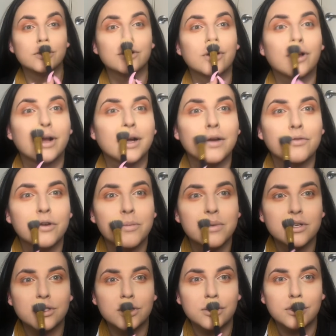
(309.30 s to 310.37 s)
Does it look like I've got a
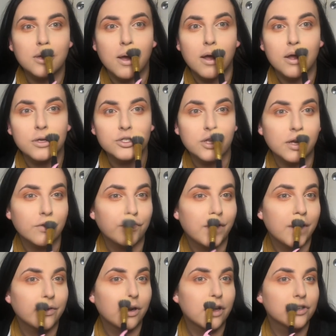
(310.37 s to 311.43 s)
moustache, like a
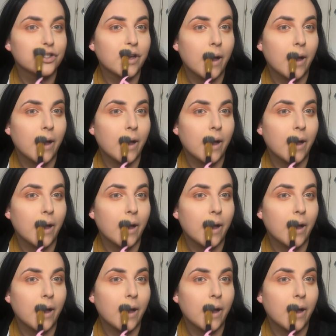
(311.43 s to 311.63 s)
5 o'clock